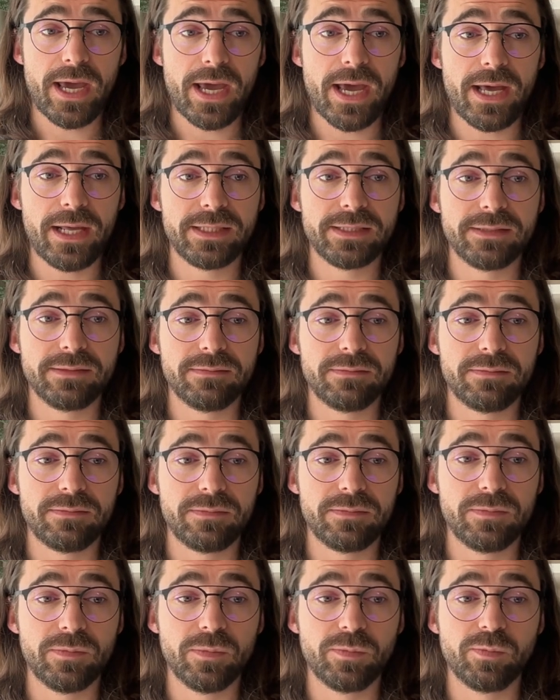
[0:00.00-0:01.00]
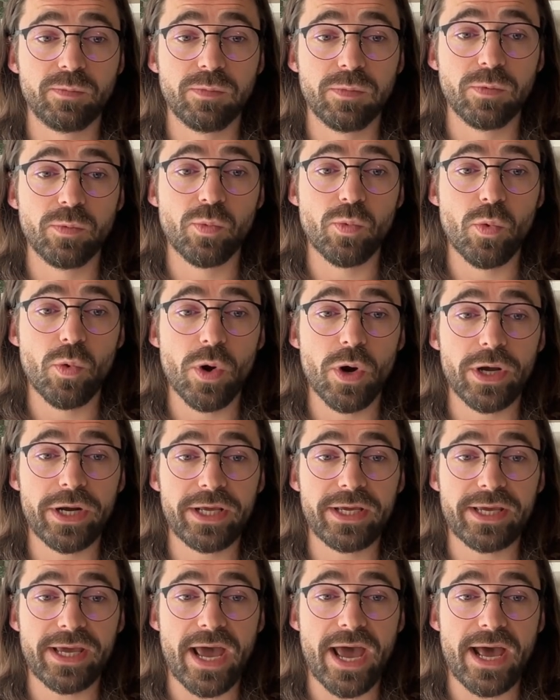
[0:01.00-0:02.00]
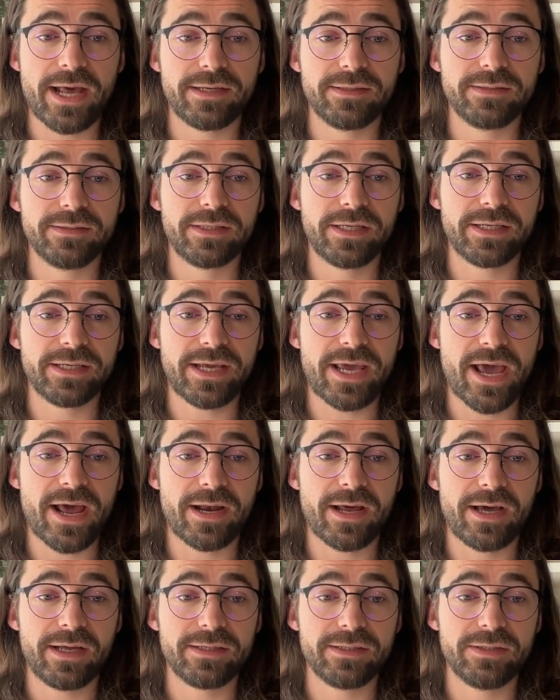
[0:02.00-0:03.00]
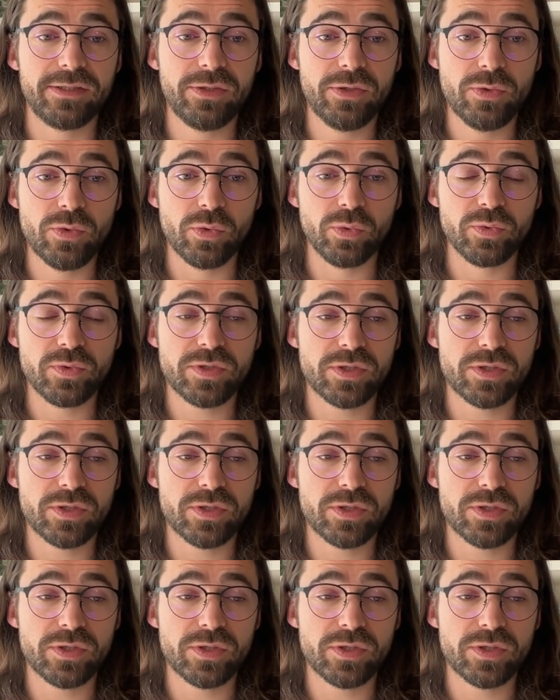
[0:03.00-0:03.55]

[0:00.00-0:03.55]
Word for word: and what it can and cannot do.